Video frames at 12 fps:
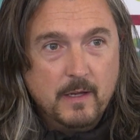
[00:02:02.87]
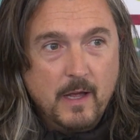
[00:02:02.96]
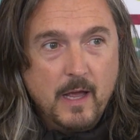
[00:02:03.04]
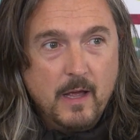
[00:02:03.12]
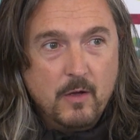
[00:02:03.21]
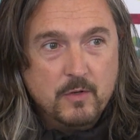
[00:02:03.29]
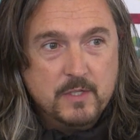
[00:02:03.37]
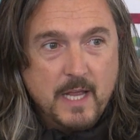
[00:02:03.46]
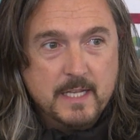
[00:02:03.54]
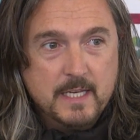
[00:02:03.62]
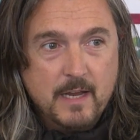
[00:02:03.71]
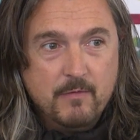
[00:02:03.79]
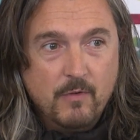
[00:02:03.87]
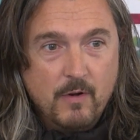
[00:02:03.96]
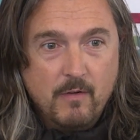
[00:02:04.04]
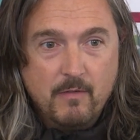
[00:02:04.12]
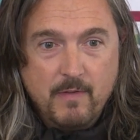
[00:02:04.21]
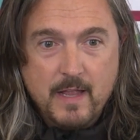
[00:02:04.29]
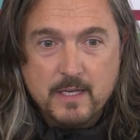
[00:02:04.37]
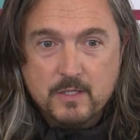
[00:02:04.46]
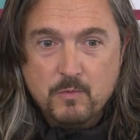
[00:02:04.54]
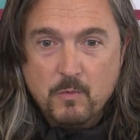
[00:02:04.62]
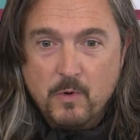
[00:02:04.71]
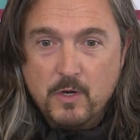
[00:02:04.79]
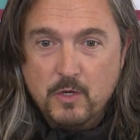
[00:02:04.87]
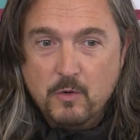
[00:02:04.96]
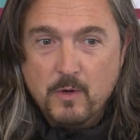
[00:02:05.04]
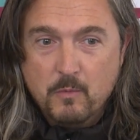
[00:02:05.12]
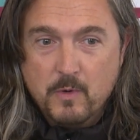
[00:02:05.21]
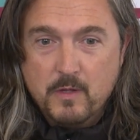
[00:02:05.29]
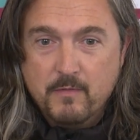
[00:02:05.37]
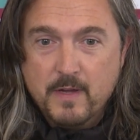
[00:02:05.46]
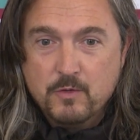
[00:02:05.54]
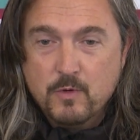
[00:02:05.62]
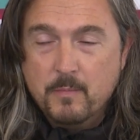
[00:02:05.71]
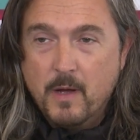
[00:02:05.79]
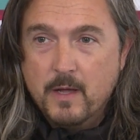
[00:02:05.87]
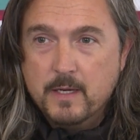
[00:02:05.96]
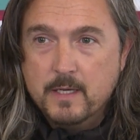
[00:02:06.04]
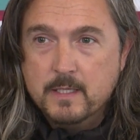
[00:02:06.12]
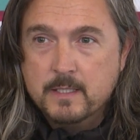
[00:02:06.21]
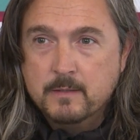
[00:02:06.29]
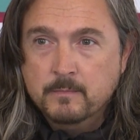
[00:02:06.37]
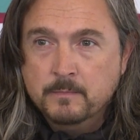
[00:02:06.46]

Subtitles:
on Saturday in front of our fans, we want to do it with a victory behind us.